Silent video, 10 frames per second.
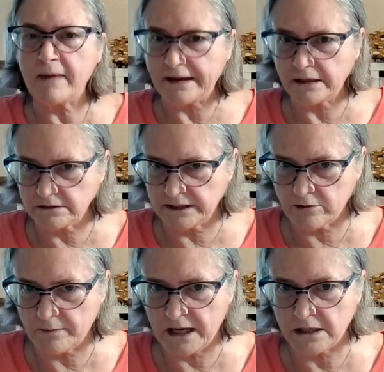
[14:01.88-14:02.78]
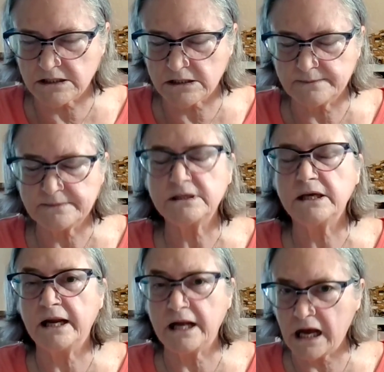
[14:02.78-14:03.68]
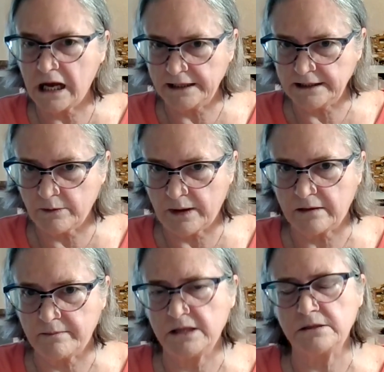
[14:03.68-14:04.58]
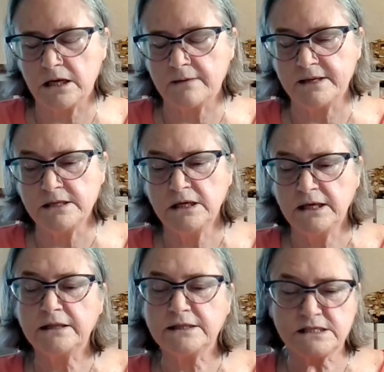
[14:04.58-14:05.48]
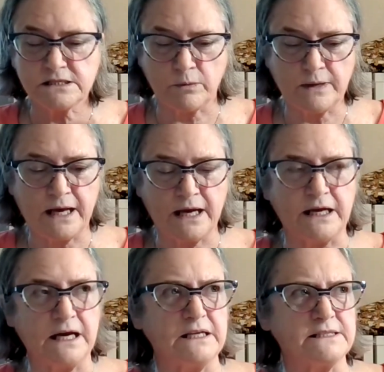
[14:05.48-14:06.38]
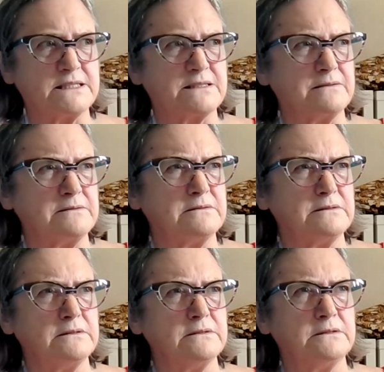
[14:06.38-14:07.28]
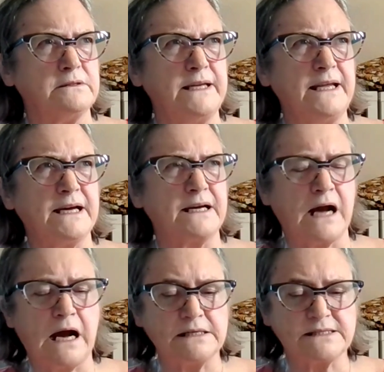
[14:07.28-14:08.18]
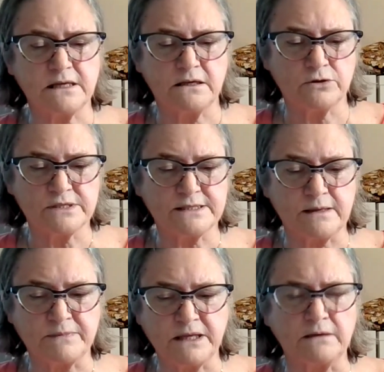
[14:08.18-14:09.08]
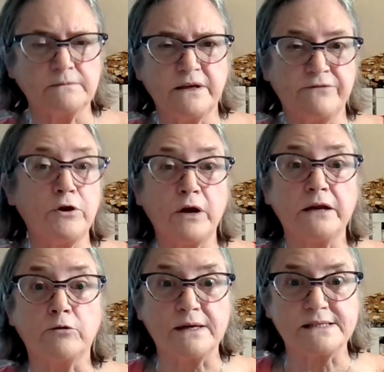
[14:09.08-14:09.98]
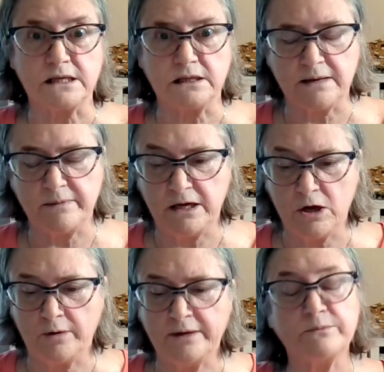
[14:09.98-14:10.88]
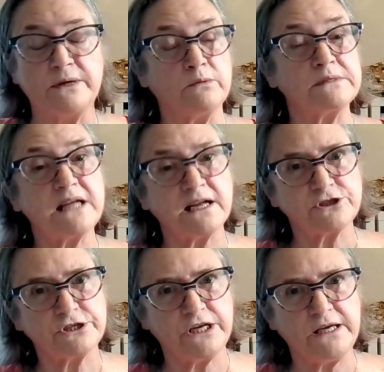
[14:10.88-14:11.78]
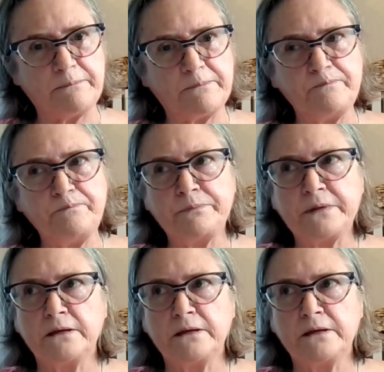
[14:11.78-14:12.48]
automatic litter box and I highly recommend them. At least the one I got, it's Nia Casa or something. If you're interested, let me know. It was not cheap,